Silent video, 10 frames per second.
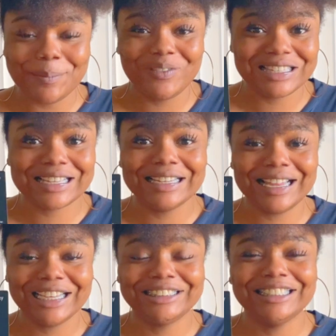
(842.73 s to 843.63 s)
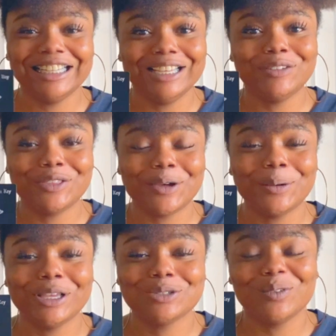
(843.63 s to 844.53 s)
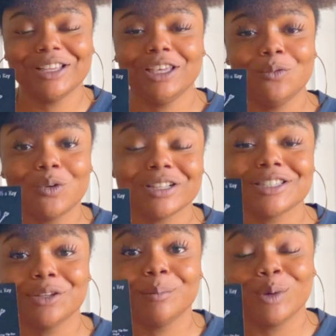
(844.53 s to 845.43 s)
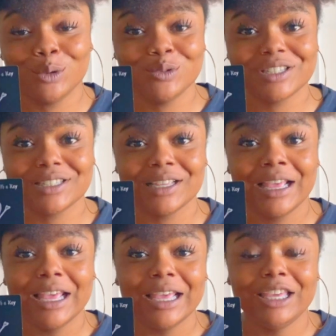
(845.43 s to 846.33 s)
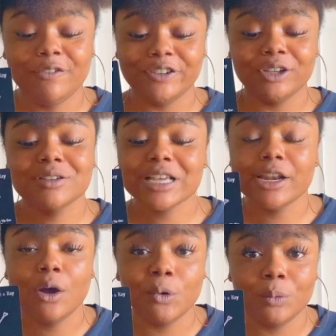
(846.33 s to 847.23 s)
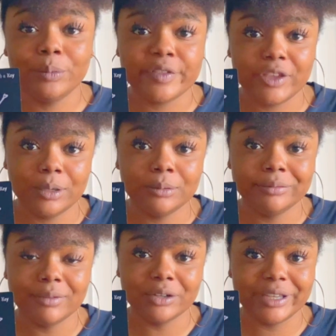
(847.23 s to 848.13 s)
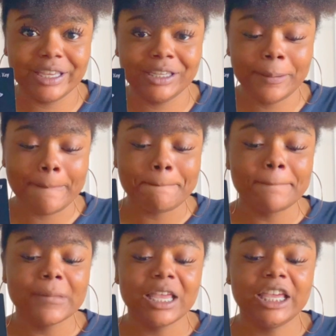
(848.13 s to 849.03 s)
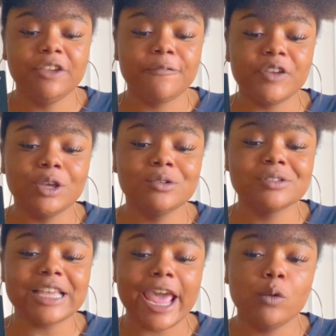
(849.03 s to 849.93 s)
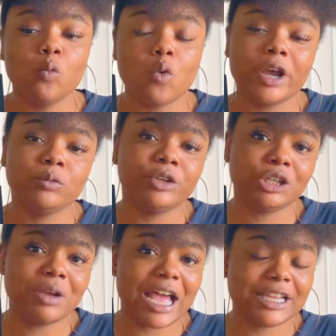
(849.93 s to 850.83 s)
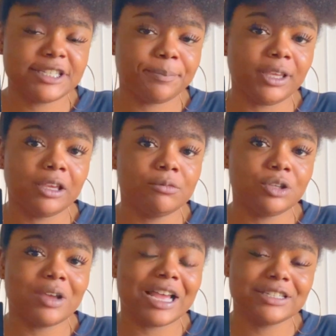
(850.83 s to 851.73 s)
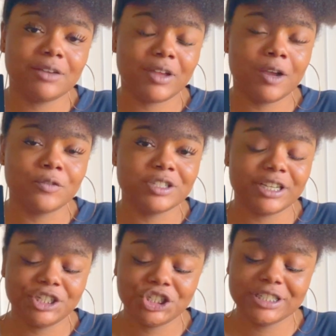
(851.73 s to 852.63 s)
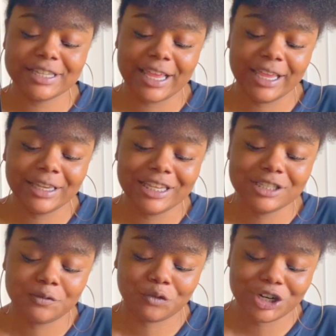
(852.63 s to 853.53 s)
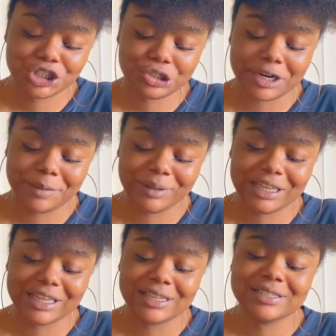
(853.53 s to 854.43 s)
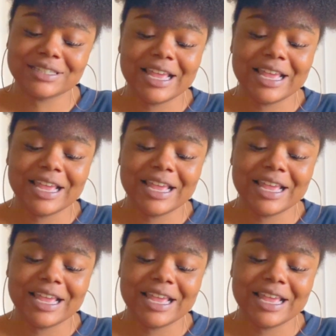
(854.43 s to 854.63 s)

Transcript: this connection, even though it's what he wants the most. He feels at home with you, okay? He feels at one when you guys speak and when you guys have conversations, and he's frustrated because